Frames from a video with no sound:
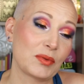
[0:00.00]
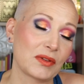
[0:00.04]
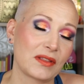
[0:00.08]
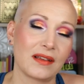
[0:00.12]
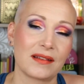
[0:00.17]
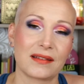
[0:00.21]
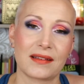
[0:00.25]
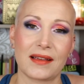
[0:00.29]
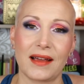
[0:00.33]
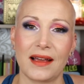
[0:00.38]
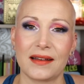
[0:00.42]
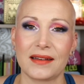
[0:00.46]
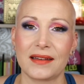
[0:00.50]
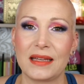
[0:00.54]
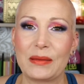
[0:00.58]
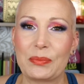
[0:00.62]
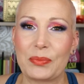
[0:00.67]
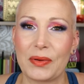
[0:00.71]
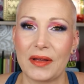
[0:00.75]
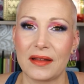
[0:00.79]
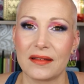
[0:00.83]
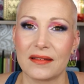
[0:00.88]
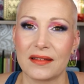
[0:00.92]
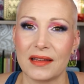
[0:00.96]
But that kind of
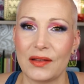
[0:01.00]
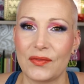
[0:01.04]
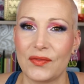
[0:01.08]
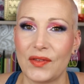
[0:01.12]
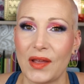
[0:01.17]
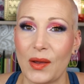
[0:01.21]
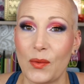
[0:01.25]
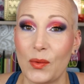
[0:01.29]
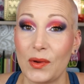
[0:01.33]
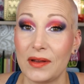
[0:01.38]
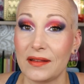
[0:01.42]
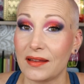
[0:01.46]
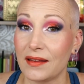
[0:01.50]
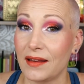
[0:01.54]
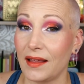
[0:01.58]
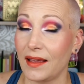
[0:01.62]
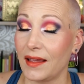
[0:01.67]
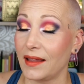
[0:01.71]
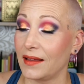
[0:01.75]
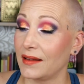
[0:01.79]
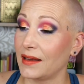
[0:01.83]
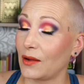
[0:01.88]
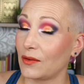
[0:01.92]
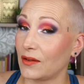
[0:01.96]
depends if they win
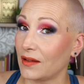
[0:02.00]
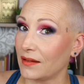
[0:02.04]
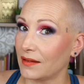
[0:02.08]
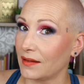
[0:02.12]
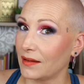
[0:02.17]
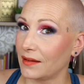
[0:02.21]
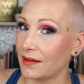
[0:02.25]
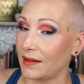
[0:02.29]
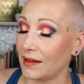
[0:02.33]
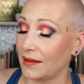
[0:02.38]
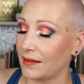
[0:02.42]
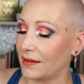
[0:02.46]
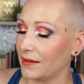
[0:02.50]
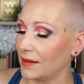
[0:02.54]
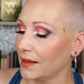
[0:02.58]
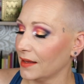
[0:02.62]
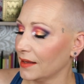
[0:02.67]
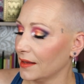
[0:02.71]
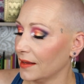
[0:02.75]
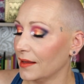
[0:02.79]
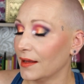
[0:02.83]
today, now doesn't it?